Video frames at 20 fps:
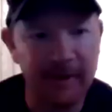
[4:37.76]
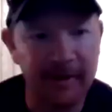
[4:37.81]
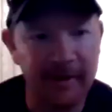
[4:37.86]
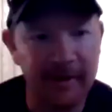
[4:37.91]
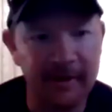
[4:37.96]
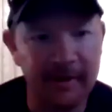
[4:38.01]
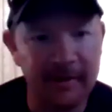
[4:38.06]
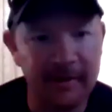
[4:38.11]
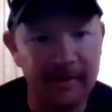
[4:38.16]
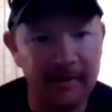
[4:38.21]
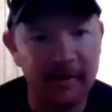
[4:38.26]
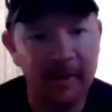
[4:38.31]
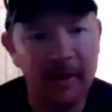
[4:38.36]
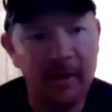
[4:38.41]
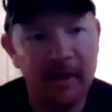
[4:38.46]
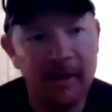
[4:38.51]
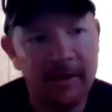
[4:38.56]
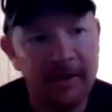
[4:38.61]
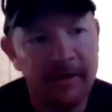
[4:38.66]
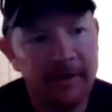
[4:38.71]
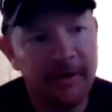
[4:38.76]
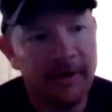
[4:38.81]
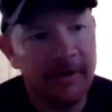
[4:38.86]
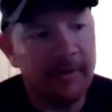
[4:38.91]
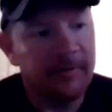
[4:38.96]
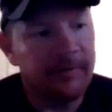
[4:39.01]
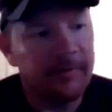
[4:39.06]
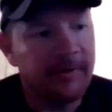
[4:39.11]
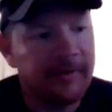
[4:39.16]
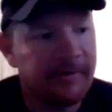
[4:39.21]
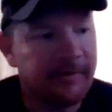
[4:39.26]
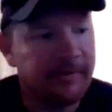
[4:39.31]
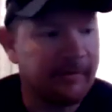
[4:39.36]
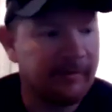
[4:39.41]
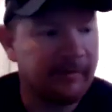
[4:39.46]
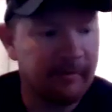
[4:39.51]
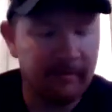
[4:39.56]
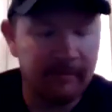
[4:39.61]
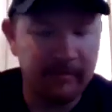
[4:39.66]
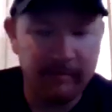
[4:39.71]
There, you know, the
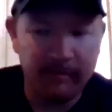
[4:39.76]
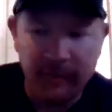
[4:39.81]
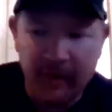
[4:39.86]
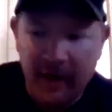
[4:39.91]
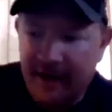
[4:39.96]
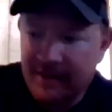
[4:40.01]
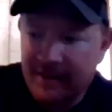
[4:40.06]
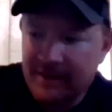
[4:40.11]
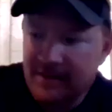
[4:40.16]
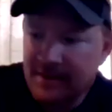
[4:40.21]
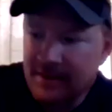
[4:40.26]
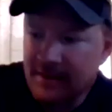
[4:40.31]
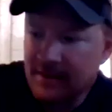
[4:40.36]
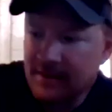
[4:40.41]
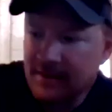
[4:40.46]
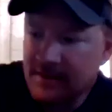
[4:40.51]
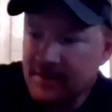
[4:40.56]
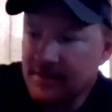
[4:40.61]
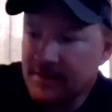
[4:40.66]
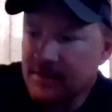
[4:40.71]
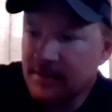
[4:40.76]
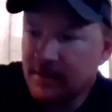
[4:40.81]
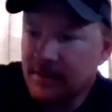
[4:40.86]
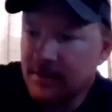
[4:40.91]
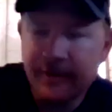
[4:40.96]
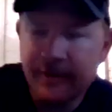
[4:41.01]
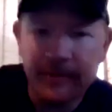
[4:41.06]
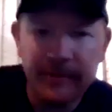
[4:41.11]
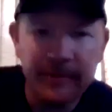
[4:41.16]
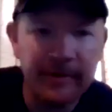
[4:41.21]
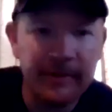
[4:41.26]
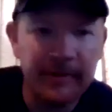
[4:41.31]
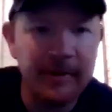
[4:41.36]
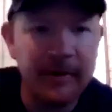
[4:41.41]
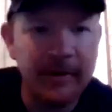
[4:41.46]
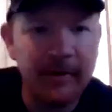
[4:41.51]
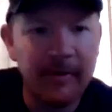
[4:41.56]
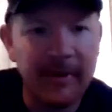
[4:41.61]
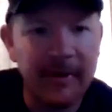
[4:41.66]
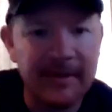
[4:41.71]
practices, you
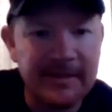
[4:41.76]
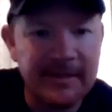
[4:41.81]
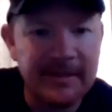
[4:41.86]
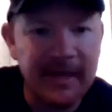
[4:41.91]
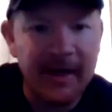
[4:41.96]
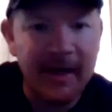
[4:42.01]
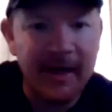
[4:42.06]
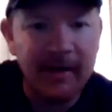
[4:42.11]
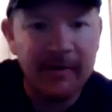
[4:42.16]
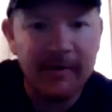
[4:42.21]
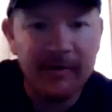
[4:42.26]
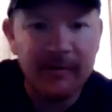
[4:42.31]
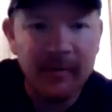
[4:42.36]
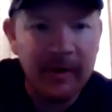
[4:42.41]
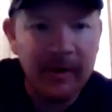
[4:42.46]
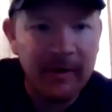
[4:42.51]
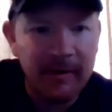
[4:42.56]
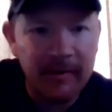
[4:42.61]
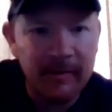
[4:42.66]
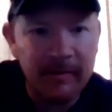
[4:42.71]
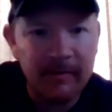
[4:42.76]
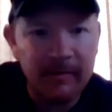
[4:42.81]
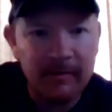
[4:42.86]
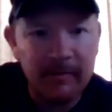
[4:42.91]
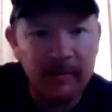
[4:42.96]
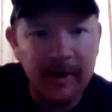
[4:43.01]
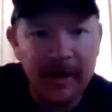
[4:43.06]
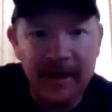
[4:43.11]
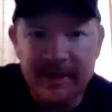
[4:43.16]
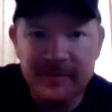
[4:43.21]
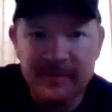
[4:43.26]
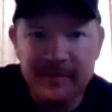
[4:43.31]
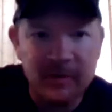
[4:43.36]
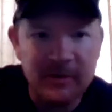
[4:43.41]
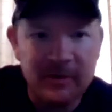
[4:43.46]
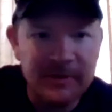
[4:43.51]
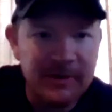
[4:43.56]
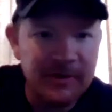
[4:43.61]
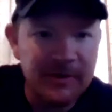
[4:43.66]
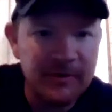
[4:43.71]
know, they set out where we're not
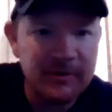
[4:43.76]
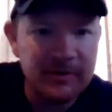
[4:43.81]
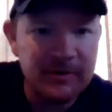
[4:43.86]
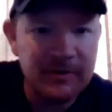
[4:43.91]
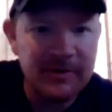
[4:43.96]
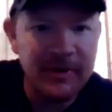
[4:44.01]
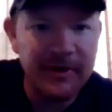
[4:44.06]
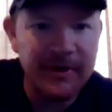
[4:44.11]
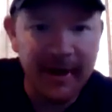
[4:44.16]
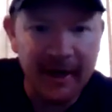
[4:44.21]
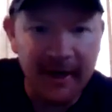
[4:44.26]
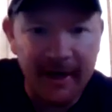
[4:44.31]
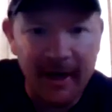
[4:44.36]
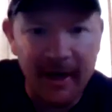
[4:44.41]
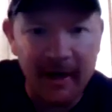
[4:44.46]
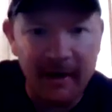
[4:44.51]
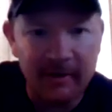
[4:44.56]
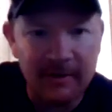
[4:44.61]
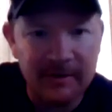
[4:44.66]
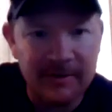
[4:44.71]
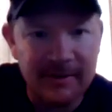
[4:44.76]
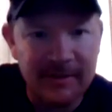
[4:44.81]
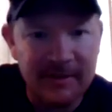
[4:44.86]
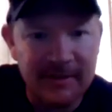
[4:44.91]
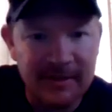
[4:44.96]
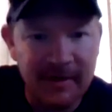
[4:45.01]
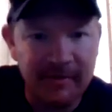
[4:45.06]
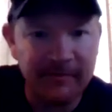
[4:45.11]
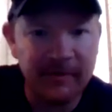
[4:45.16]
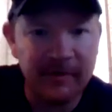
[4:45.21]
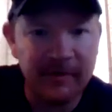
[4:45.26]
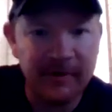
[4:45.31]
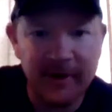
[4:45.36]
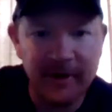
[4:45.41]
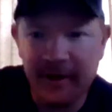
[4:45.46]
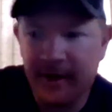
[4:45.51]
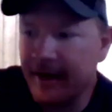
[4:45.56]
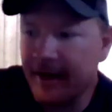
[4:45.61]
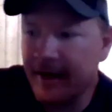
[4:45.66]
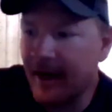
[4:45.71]
supposed to use the dugouts except for
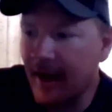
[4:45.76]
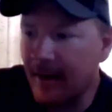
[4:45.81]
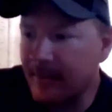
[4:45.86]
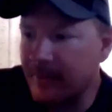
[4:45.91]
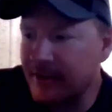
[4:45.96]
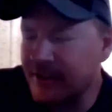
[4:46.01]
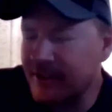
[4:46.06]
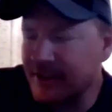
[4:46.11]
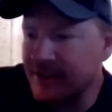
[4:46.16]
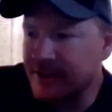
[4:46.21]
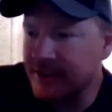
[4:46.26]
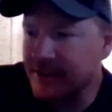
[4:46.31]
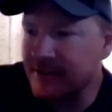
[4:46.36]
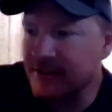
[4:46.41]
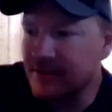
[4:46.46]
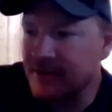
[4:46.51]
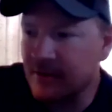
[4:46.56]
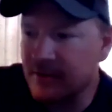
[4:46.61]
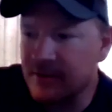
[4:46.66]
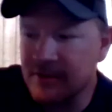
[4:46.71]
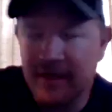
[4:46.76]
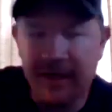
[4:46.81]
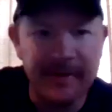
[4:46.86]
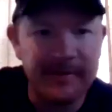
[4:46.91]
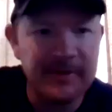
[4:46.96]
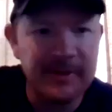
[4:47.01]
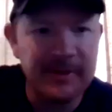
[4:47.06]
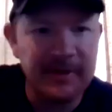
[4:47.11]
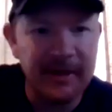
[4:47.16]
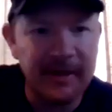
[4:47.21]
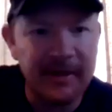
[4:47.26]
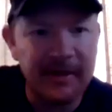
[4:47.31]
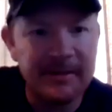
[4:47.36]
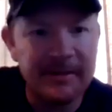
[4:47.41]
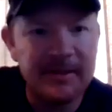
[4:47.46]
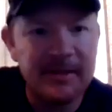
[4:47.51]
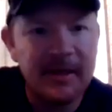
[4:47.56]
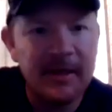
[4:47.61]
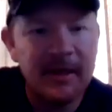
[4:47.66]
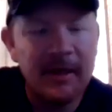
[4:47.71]
during competitions, those types of
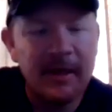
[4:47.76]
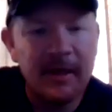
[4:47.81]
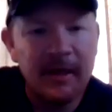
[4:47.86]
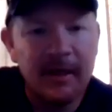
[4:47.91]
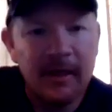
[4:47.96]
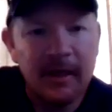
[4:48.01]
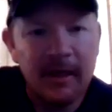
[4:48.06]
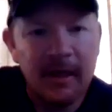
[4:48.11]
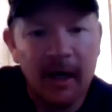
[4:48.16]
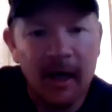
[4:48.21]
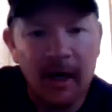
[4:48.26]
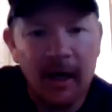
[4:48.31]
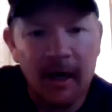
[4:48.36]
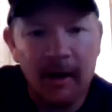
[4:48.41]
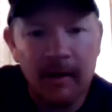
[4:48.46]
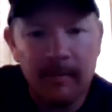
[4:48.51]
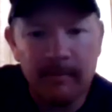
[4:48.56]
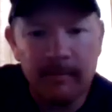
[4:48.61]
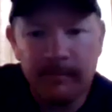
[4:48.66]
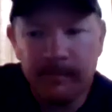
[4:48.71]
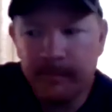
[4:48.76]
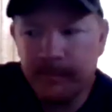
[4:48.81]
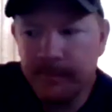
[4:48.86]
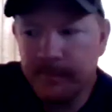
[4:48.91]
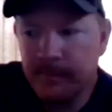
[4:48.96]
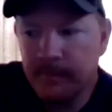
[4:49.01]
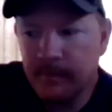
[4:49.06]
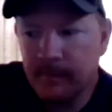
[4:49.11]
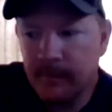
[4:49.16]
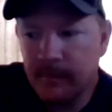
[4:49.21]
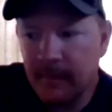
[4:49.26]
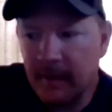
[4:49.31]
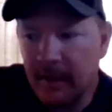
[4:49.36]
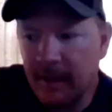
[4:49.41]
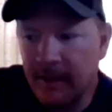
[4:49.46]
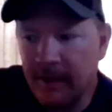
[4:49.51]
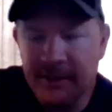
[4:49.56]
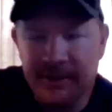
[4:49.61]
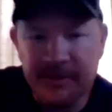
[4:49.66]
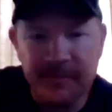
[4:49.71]
things. And
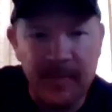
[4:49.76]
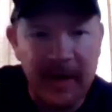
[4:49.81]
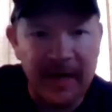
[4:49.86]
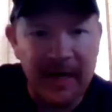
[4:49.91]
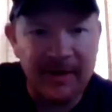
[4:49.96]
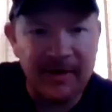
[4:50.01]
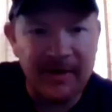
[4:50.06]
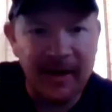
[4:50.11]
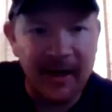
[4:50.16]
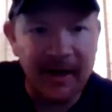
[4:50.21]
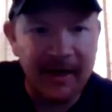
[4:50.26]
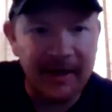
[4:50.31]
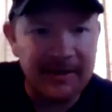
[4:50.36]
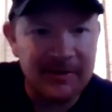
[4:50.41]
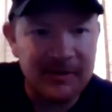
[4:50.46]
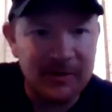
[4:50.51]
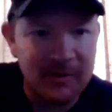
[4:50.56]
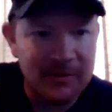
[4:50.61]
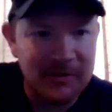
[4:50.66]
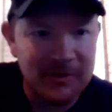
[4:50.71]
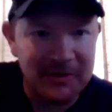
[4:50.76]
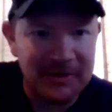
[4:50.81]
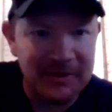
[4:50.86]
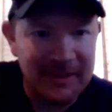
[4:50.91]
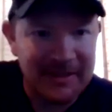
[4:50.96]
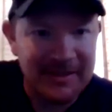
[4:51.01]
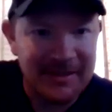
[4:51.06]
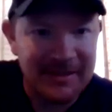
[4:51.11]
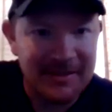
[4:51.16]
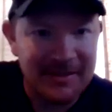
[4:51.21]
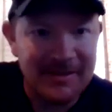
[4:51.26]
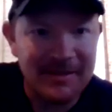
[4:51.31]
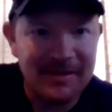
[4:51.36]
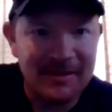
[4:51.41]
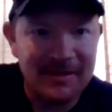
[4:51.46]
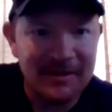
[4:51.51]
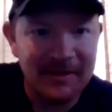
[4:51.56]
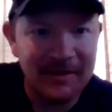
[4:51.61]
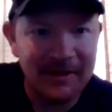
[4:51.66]
just maintaining social distance.